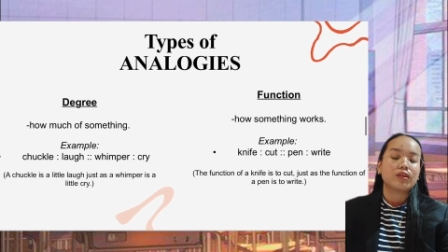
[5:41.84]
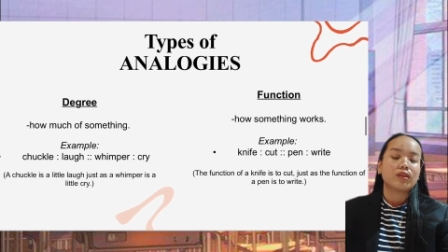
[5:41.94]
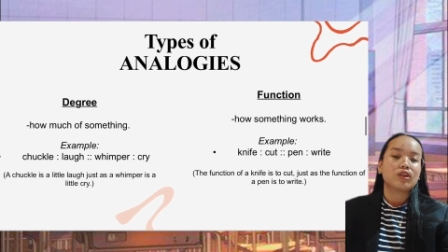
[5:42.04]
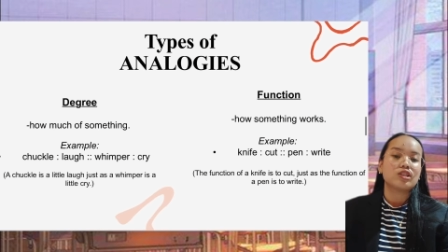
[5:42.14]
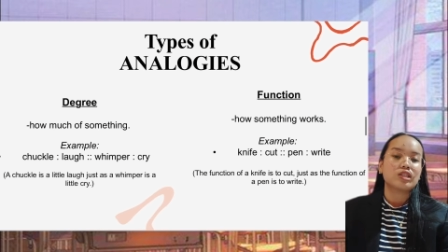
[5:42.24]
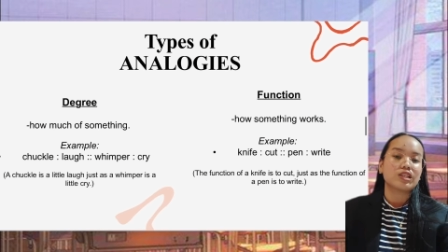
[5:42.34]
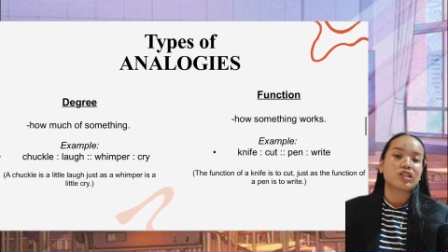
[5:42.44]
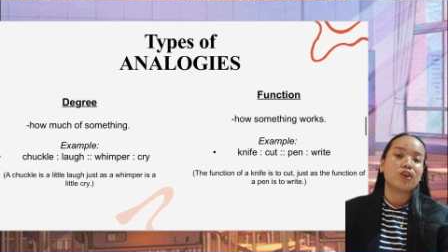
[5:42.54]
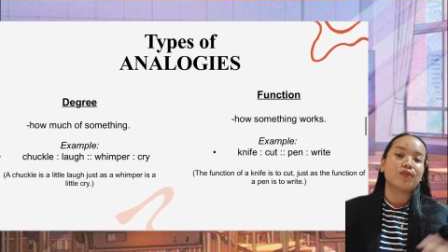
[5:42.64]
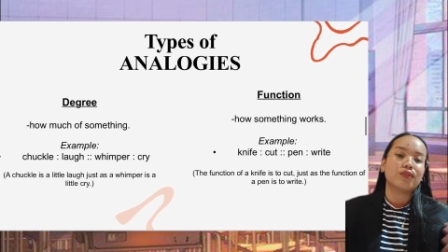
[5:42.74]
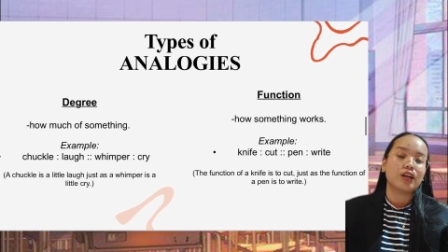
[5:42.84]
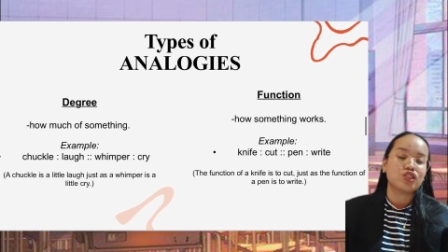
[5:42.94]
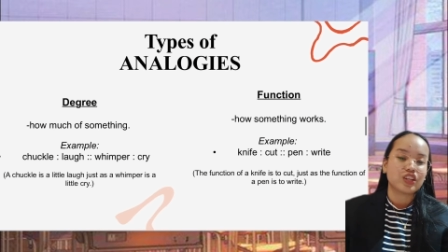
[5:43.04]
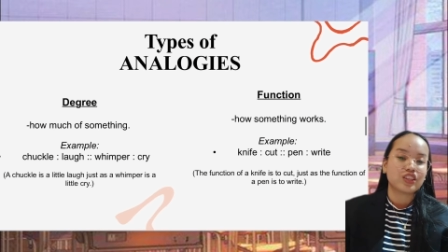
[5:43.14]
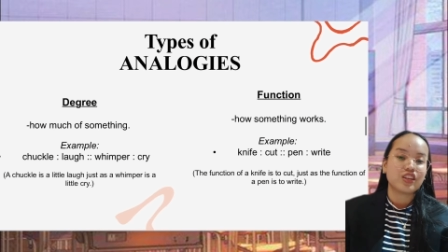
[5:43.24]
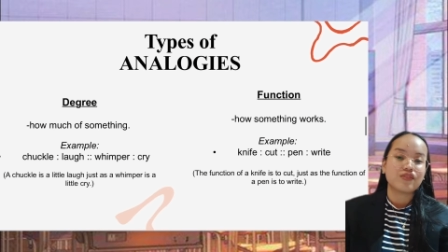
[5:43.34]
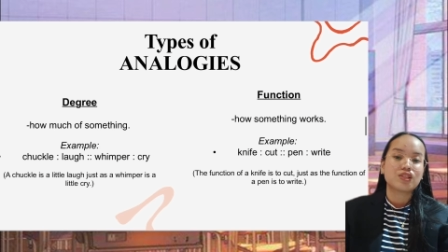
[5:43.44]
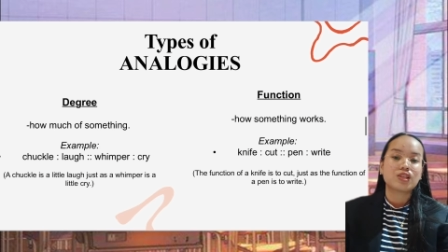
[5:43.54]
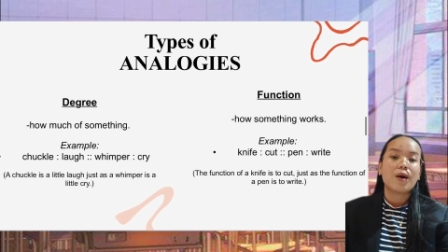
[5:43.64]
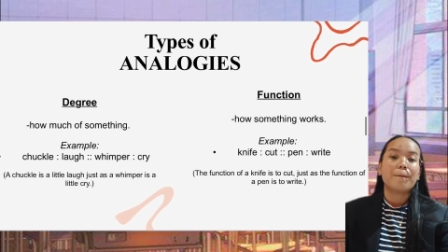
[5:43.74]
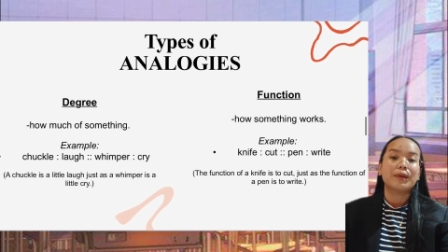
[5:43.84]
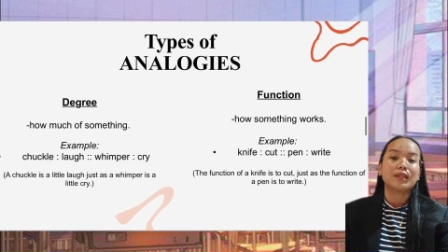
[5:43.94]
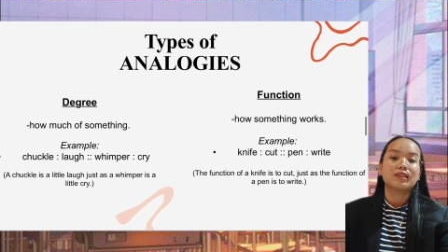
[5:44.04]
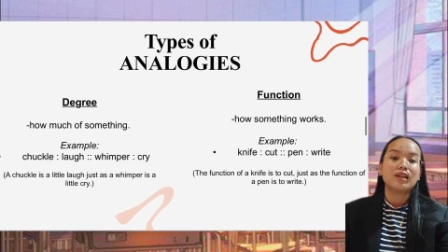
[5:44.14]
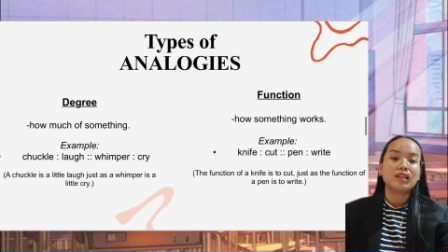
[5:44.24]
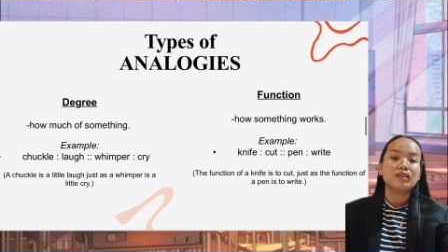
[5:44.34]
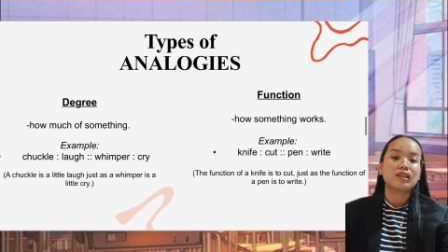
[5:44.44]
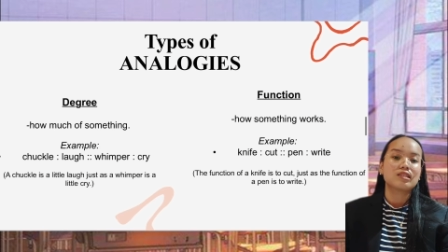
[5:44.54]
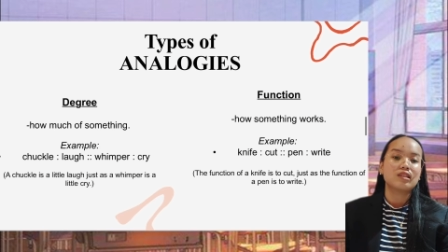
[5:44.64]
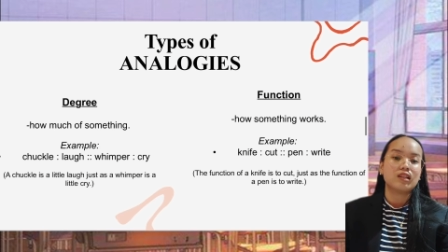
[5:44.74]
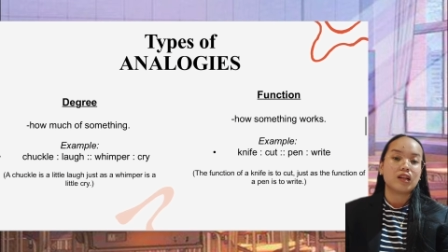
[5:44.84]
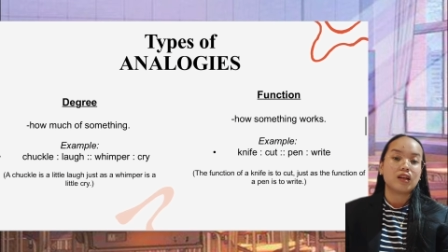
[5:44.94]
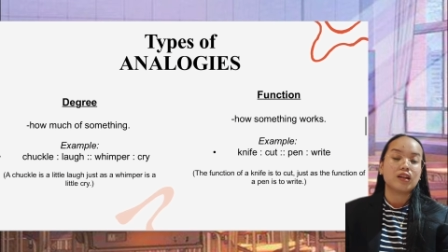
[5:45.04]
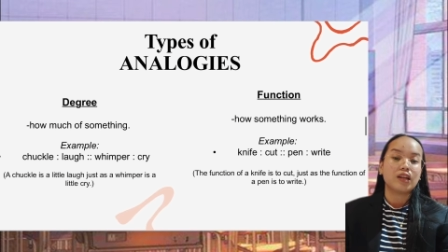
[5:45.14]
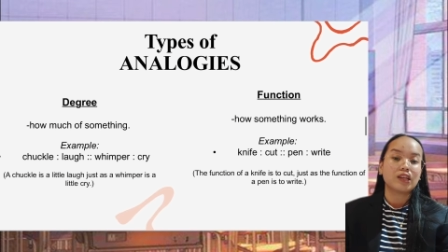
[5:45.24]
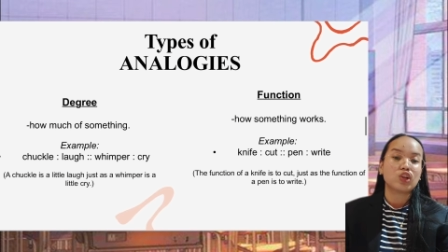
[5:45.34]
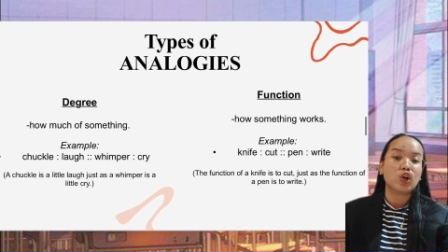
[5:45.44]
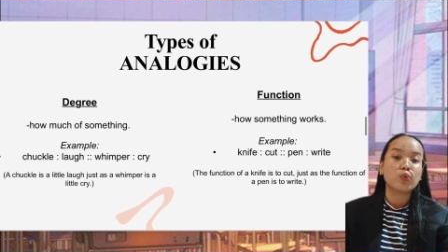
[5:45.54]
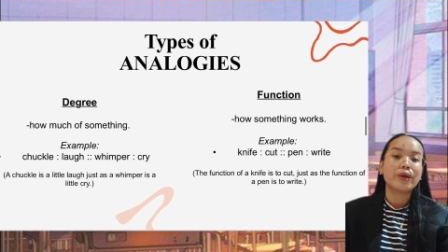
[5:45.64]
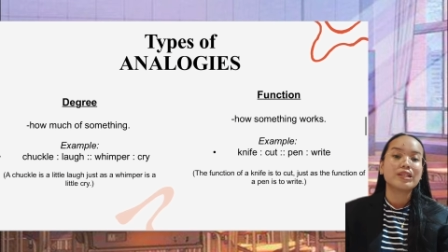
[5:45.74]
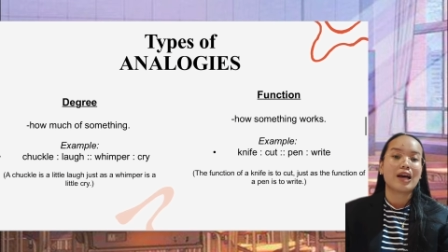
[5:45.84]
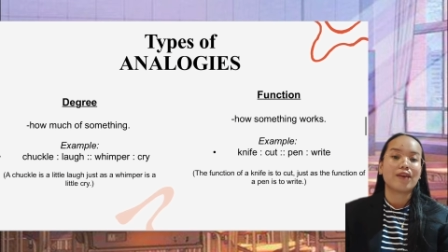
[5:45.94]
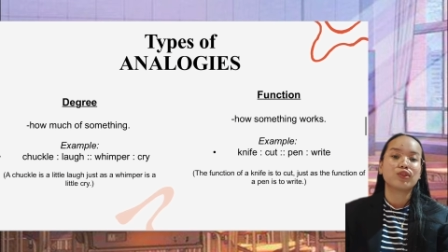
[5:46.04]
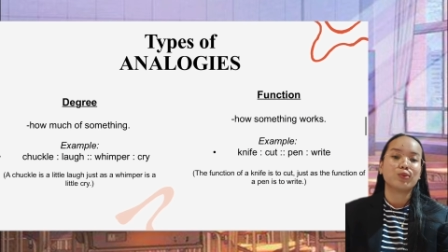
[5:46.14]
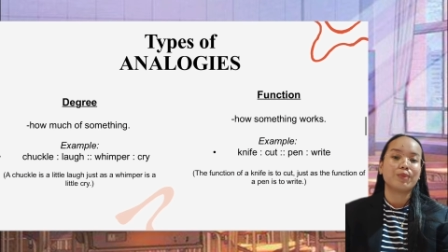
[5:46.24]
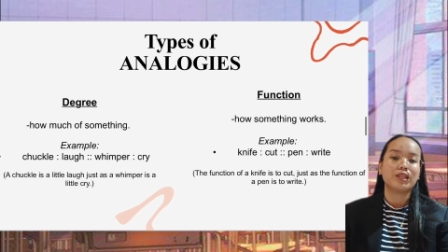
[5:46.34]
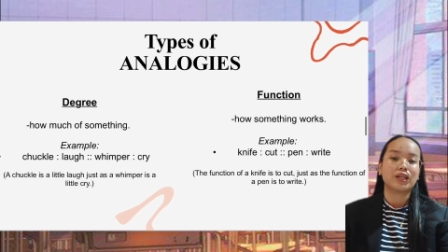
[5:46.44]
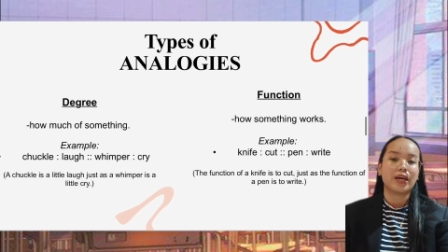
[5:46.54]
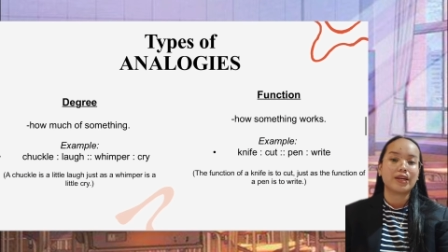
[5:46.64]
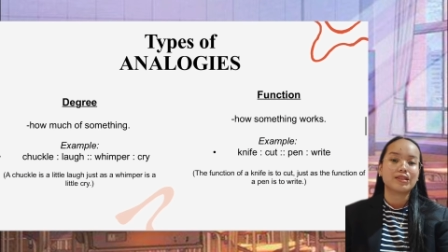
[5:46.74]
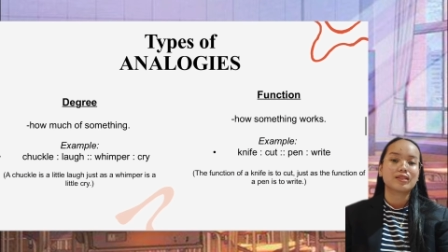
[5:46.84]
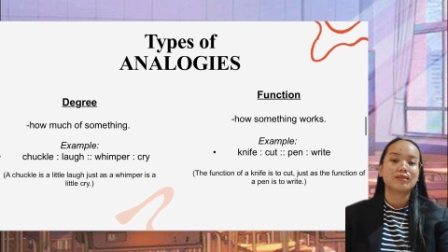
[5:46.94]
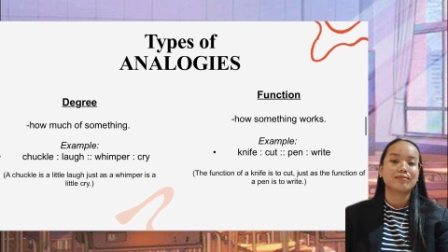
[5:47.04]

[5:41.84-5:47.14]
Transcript: consists of adjectives, but that does not always have to be the case.